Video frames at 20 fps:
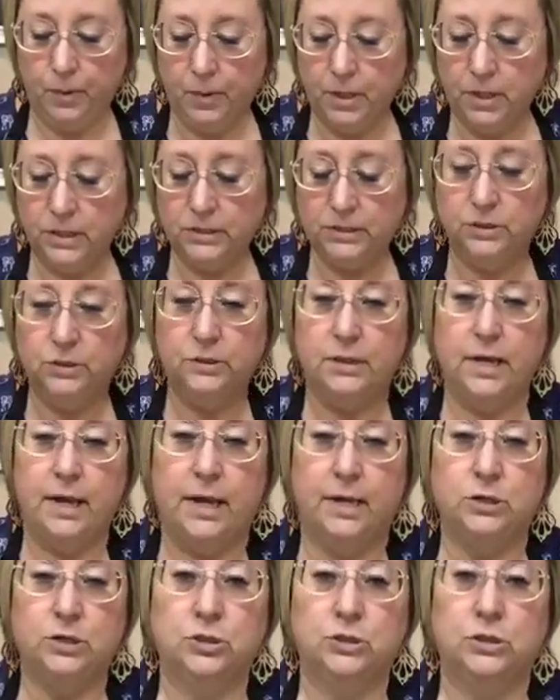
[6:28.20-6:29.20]
because there's
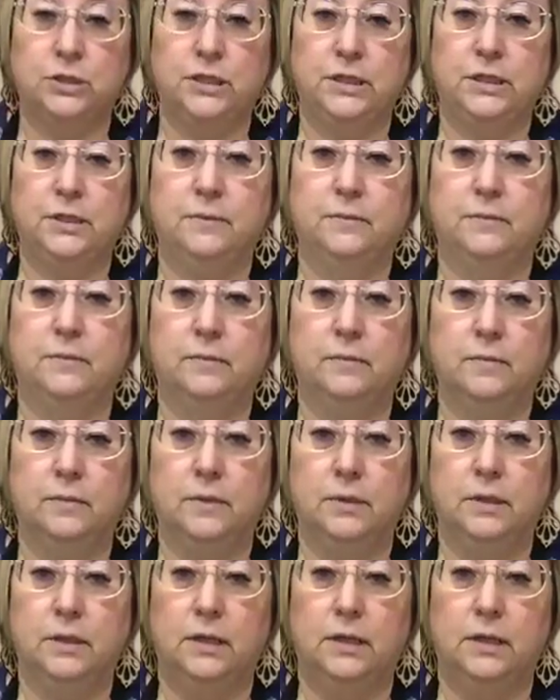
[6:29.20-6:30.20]
actually,
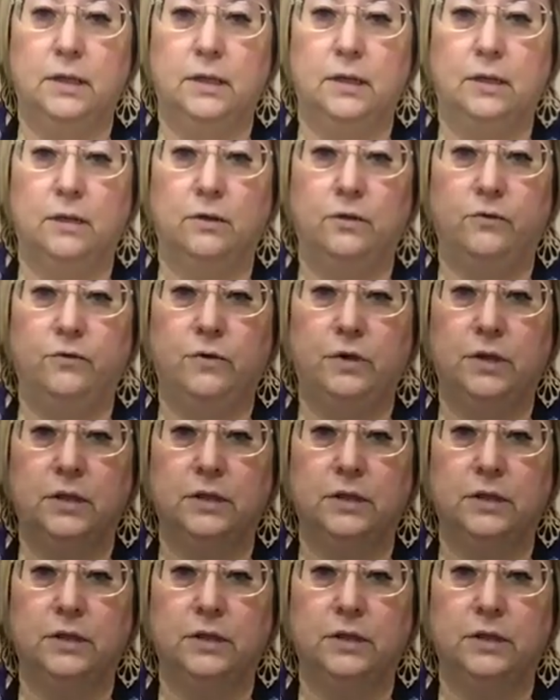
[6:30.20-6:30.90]
I don't know if you